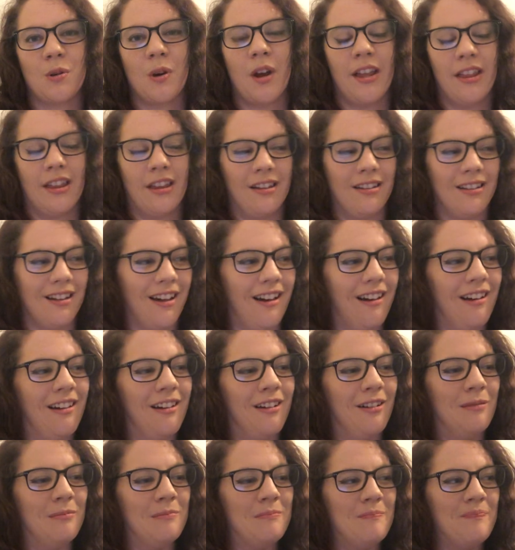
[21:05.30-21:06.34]
trailer.
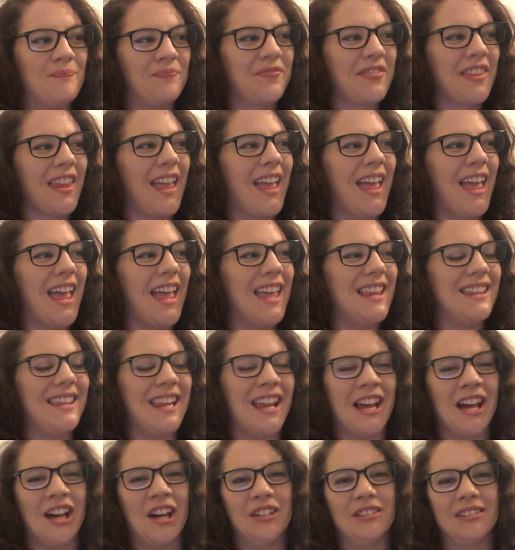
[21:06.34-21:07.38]

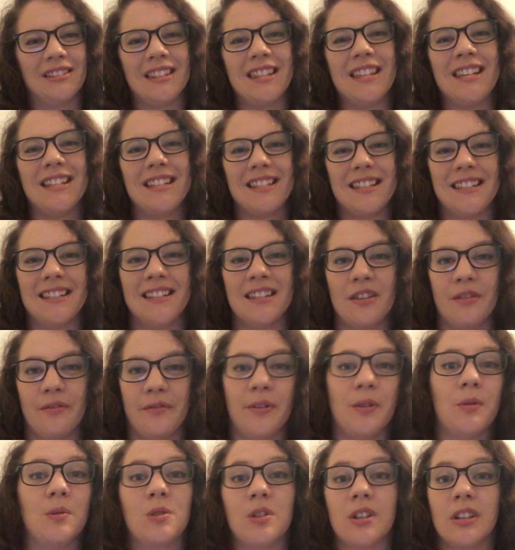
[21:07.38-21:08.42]
Now, this is in the
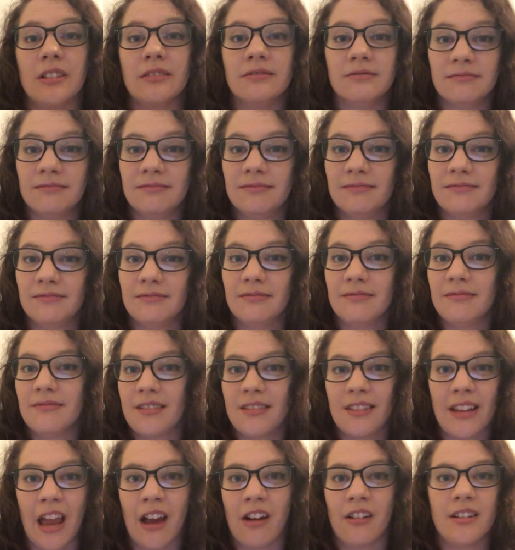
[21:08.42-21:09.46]
future,
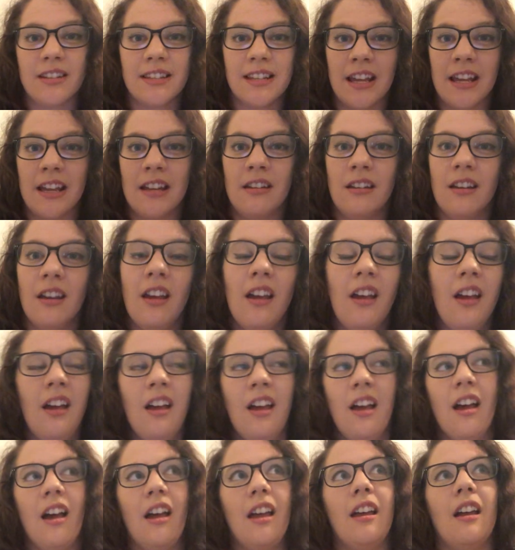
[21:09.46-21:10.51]
guaranteed.
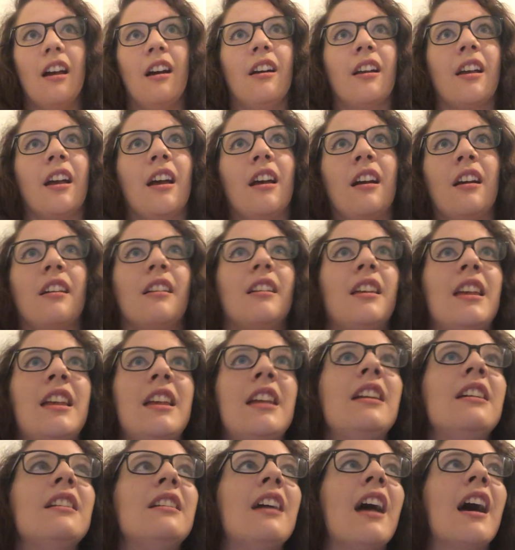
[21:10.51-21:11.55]
Okay,
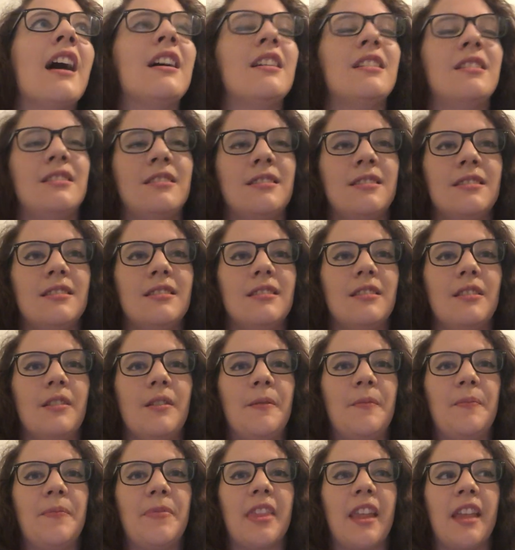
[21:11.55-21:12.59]
he has,
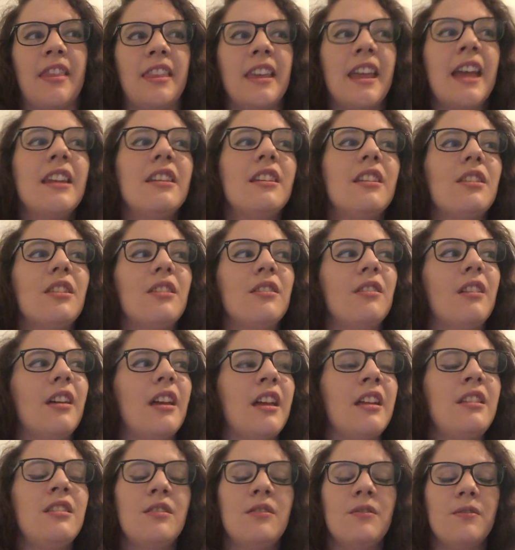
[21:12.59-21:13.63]
at the end of
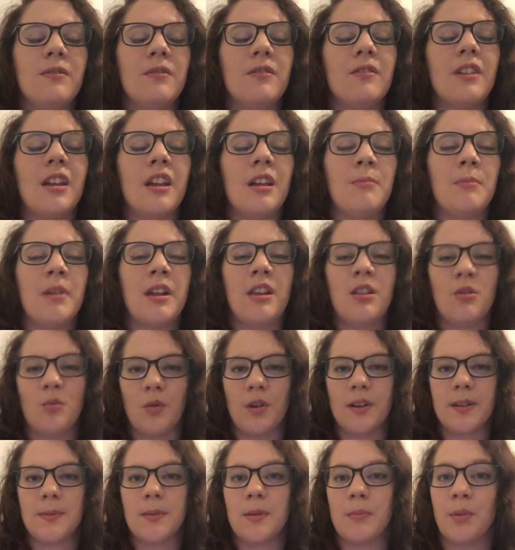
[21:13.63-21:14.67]
Ant-Man and the
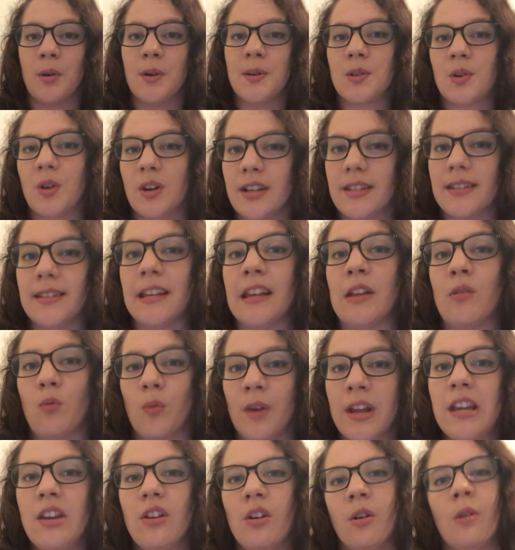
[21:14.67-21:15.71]
Wasp, in the post-credit scene,
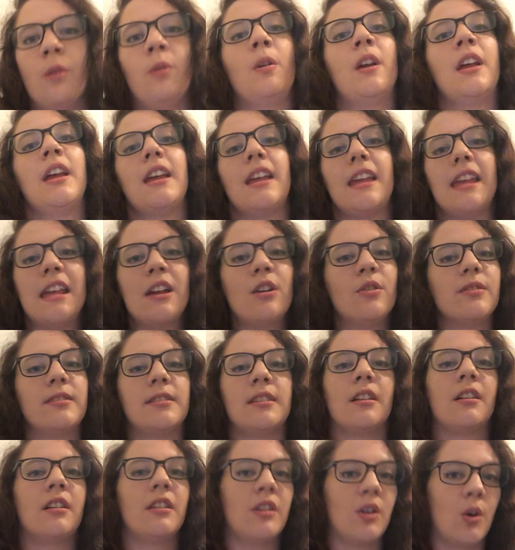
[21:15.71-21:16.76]
we know he got
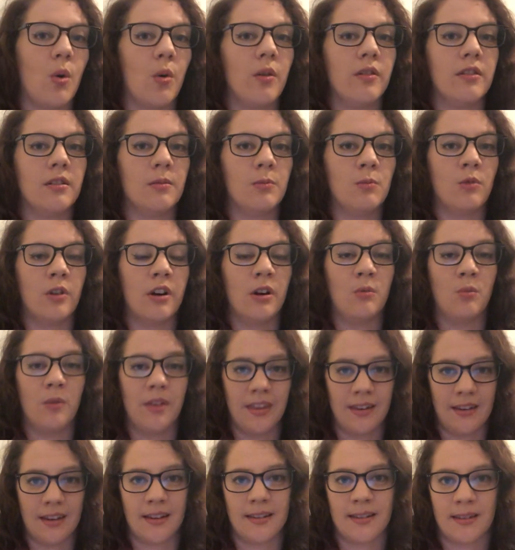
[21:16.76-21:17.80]
stuck in the quantum realm
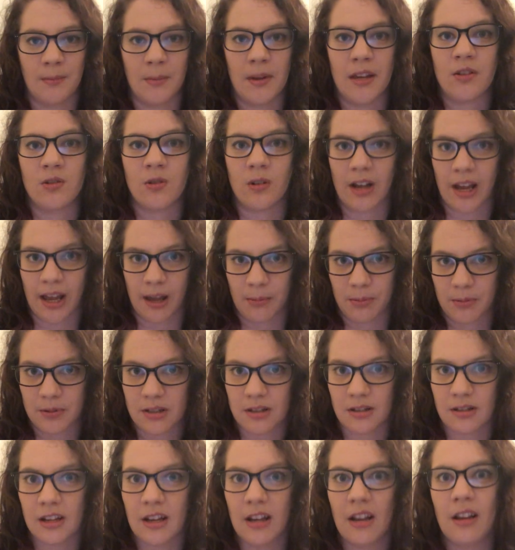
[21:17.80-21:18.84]
when the decimation
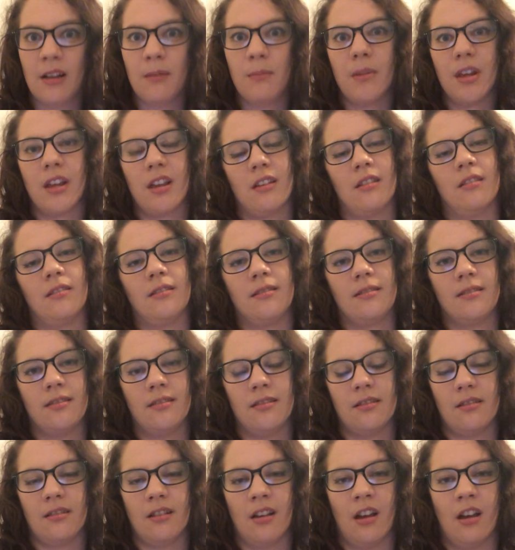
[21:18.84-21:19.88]
happened,
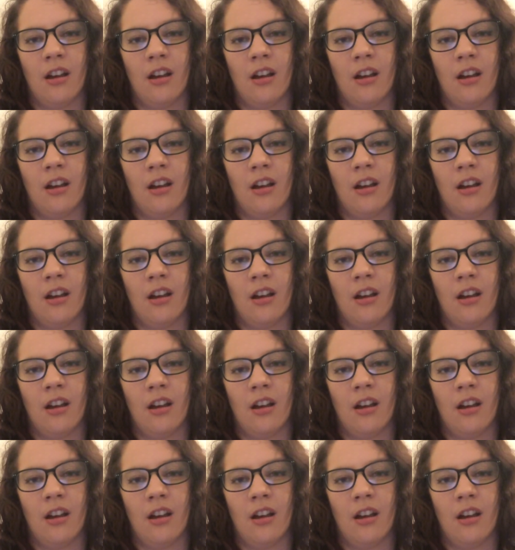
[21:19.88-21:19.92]
because